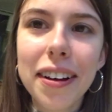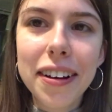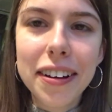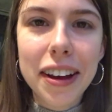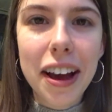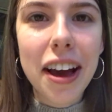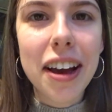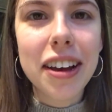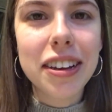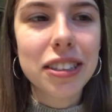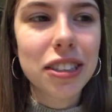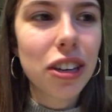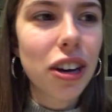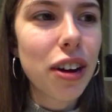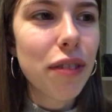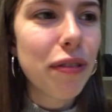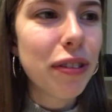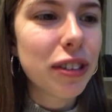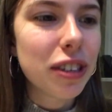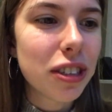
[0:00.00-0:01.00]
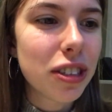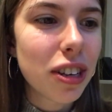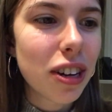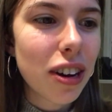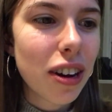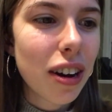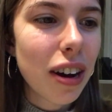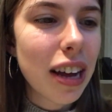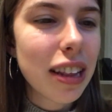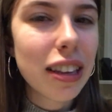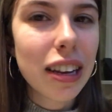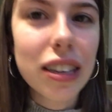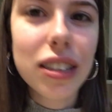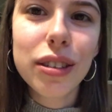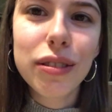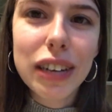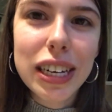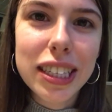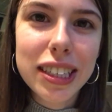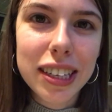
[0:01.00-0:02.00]
Okay, it's time for dessert, and let's
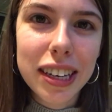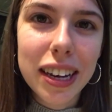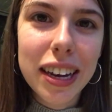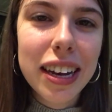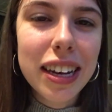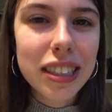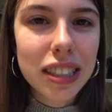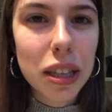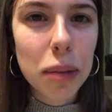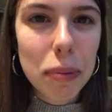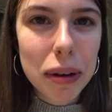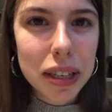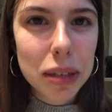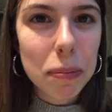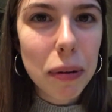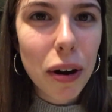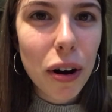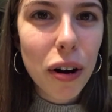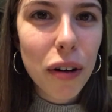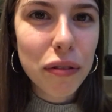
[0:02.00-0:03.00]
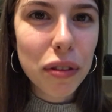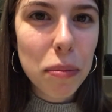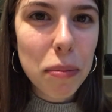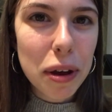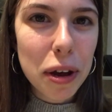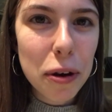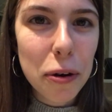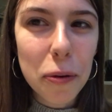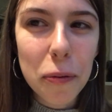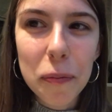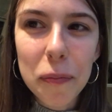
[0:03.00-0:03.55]
face it, it's the best part of the meal.